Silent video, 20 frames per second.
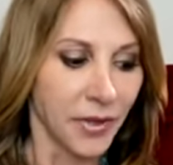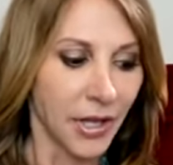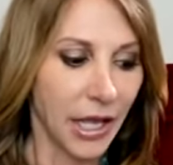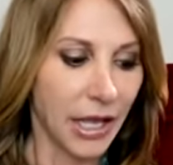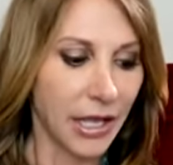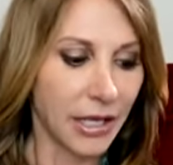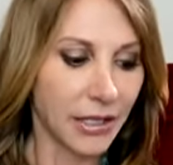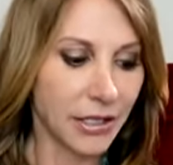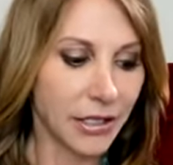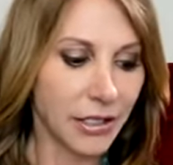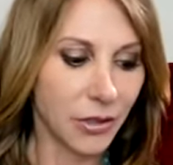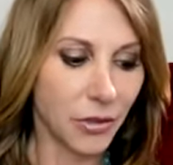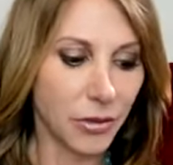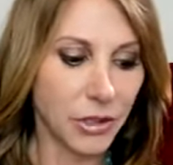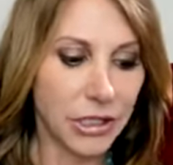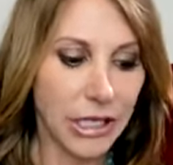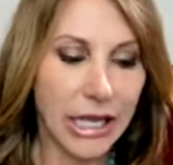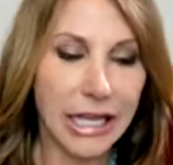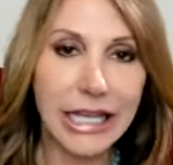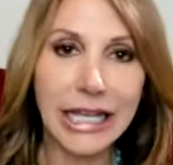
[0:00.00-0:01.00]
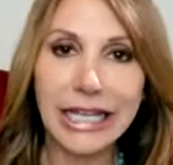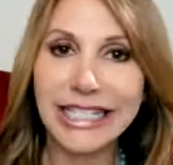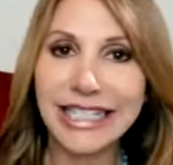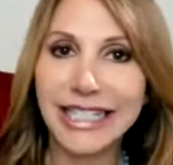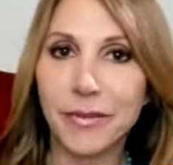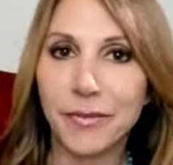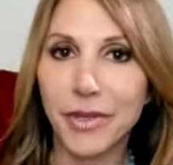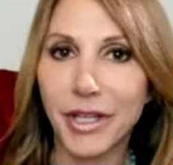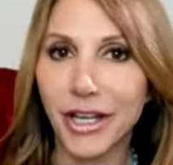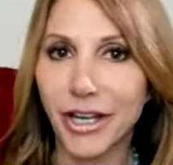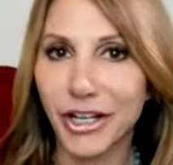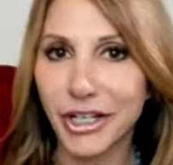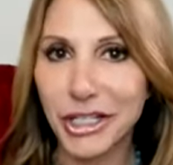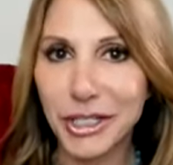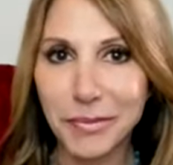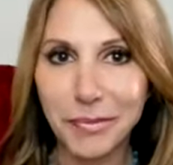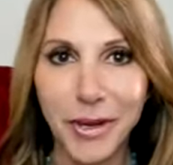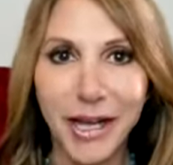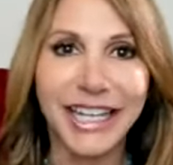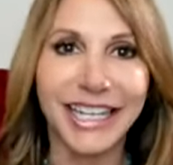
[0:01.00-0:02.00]
And so say he has something on his
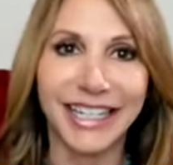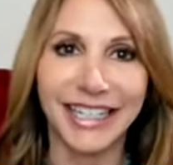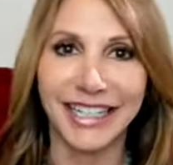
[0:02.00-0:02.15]
bucket